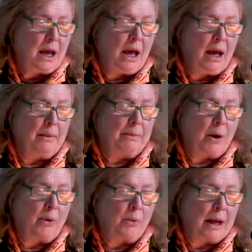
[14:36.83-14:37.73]
uh,
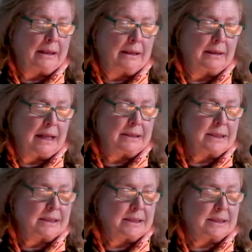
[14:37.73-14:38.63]
bought one, and then
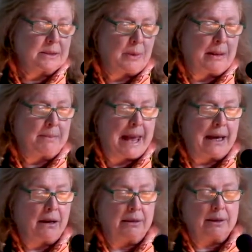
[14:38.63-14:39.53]
Thyssen's went
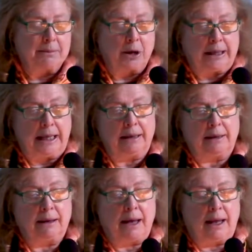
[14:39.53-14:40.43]
back on the market,
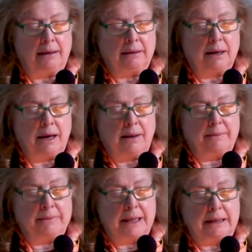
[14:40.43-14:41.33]
and, and
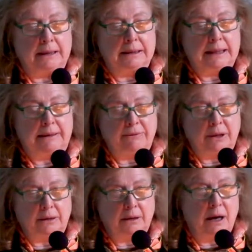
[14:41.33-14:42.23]
um, then
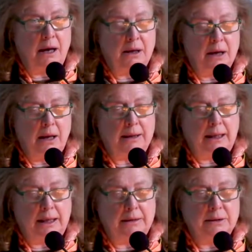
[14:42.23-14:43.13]
Cleveland got, got
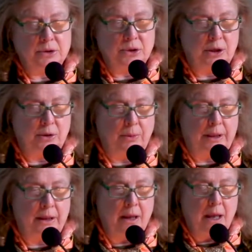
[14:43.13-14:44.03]
it to share
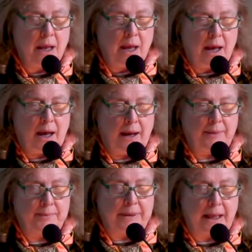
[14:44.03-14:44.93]
with
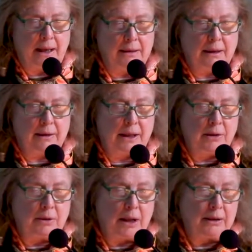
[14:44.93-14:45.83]
um,
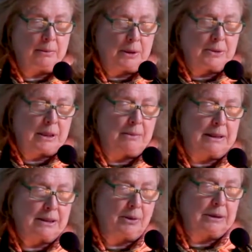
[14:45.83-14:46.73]
another museum.
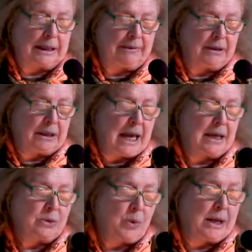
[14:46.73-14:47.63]
And so Cleveland
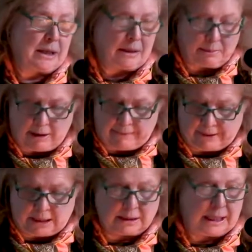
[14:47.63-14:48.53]
has one, and the
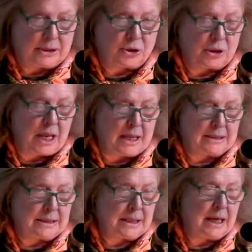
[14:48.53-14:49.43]
private collection
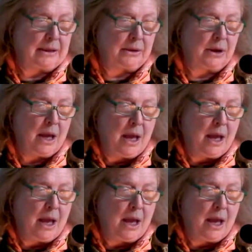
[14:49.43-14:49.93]
has the other.